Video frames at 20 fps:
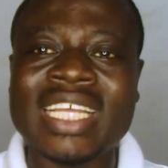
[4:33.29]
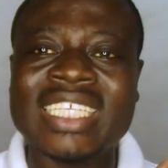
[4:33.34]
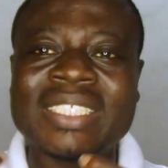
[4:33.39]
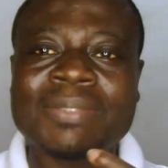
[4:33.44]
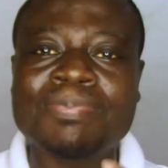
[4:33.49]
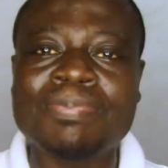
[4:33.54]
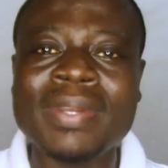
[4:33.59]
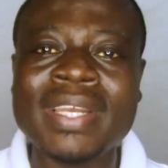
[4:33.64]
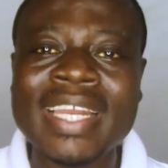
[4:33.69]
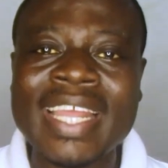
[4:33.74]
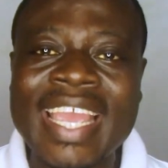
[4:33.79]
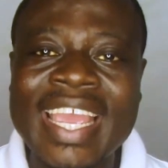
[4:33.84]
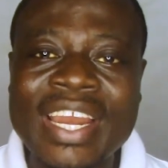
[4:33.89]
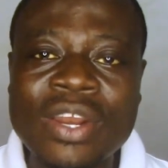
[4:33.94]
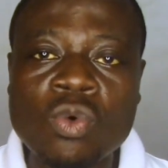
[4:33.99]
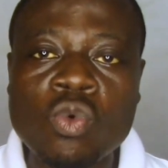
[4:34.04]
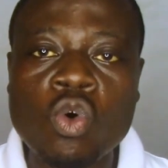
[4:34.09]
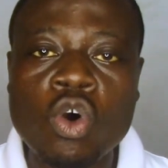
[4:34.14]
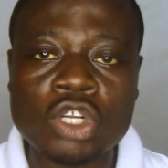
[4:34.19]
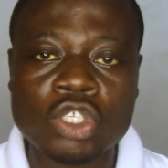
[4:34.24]

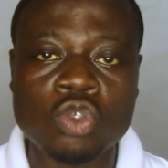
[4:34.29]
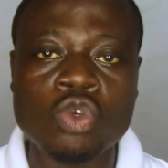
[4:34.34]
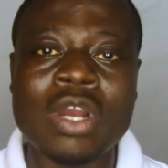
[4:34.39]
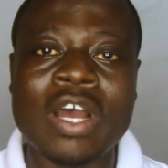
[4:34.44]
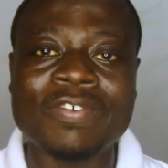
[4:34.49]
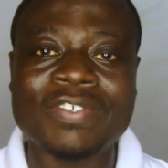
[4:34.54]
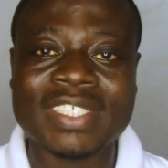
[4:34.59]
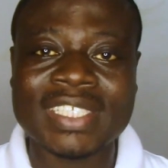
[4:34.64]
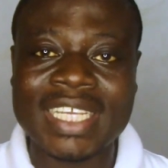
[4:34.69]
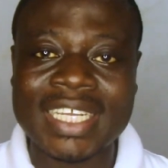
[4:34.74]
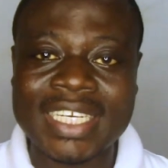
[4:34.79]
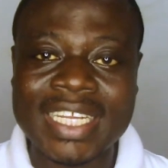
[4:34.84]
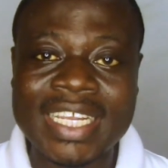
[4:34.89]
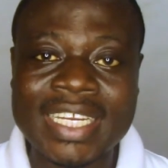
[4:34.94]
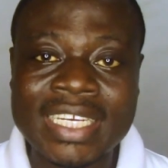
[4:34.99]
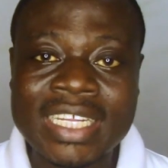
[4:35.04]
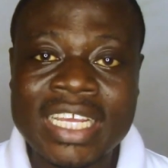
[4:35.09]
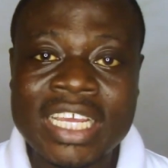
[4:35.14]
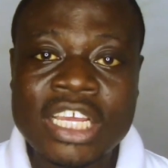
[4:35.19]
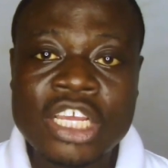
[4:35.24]
explain what you have
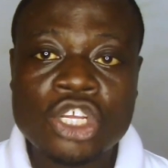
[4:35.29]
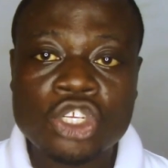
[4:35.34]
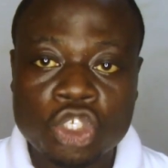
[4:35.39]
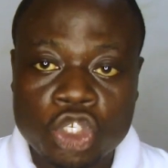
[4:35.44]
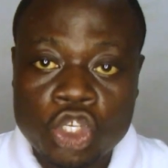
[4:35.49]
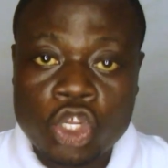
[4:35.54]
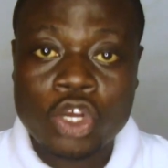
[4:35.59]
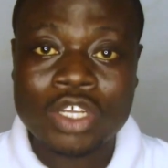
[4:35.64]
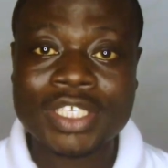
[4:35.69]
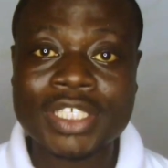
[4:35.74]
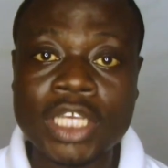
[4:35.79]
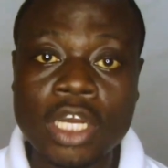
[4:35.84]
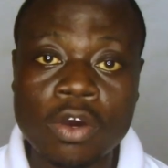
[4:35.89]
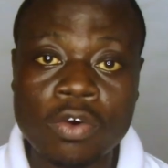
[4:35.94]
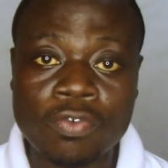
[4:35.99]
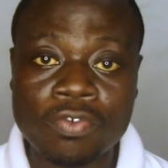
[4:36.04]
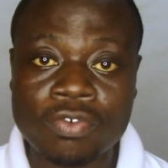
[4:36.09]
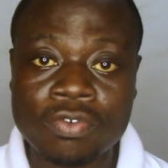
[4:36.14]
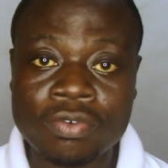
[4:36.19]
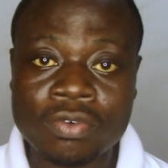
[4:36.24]
studied to
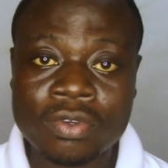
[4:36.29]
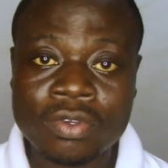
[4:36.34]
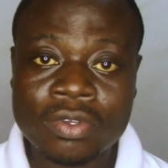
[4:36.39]
yourself.